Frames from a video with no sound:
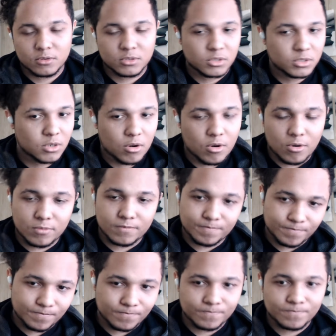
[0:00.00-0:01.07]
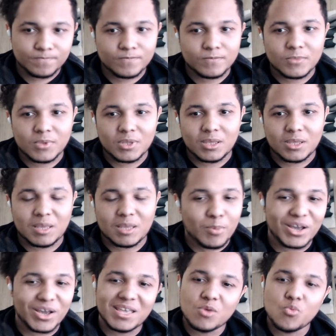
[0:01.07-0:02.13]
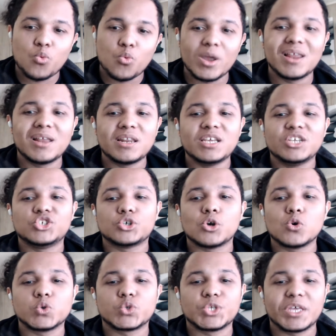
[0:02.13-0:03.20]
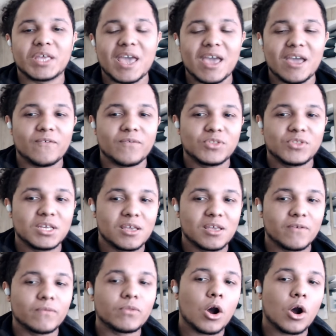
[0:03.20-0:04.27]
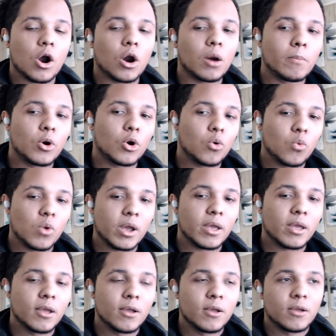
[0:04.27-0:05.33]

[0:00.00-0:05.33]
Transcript: So, but he willingly chose to give the armor away,